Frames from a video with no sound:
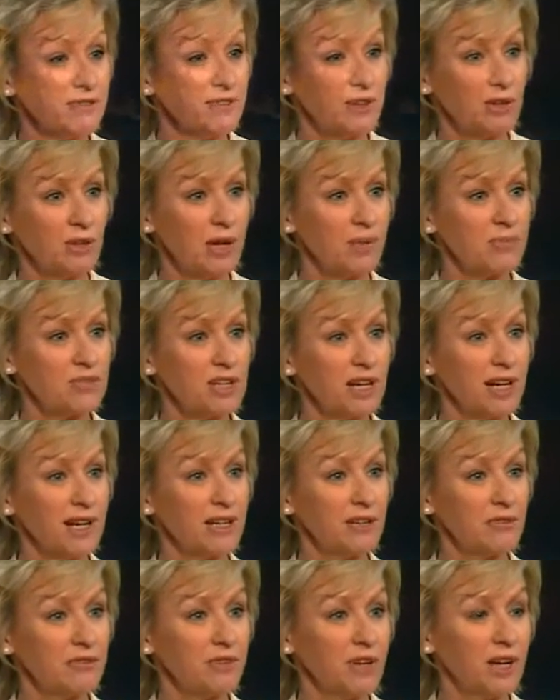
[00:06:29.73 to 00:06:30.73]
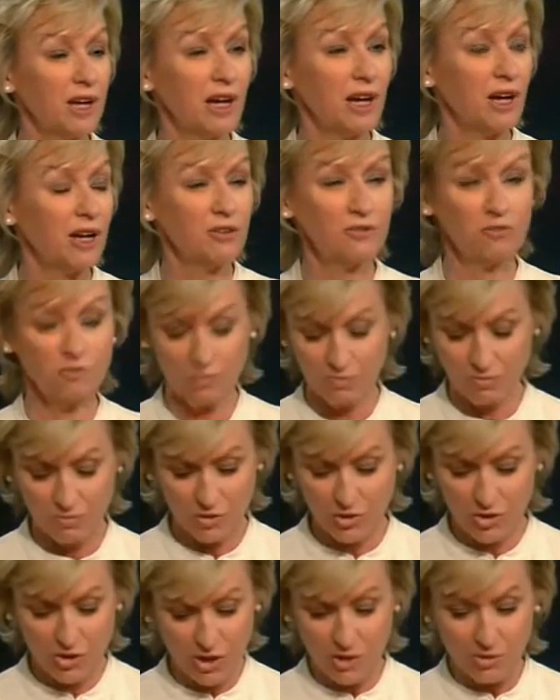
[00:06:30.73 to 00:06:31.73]
I felt, I'm tired of
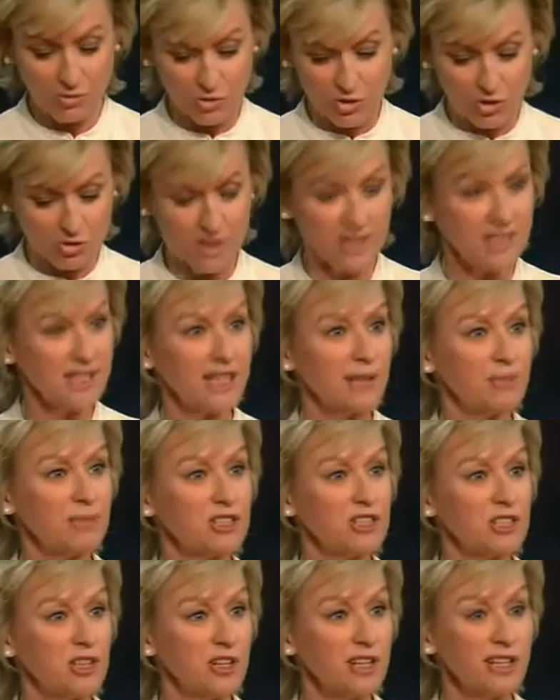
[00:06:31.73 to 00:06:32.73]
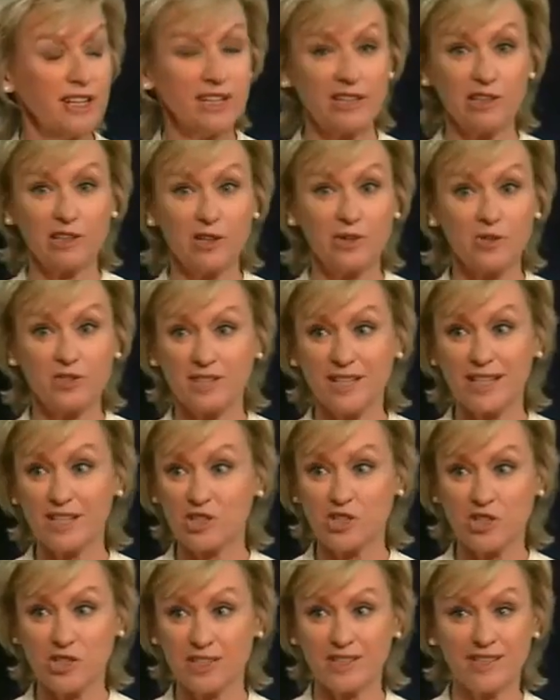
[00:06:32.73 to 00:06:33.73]
you know, dressing in maternity clothes.
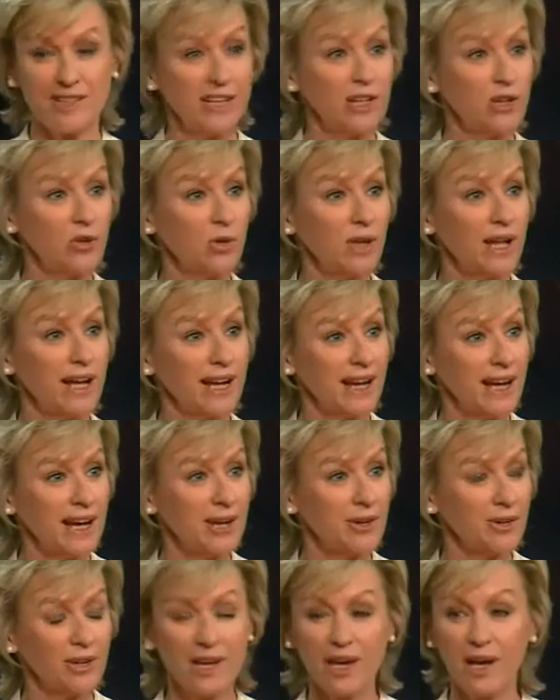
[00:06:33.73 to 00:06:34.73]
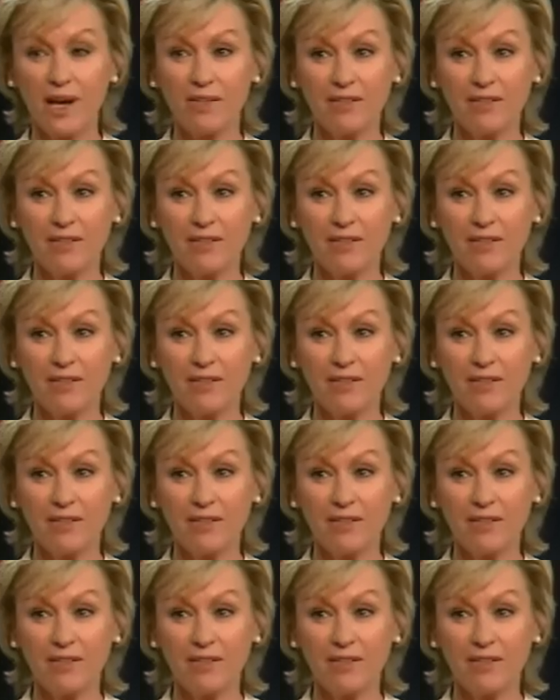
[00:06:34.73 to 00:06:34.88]
Let's just let it all hang out.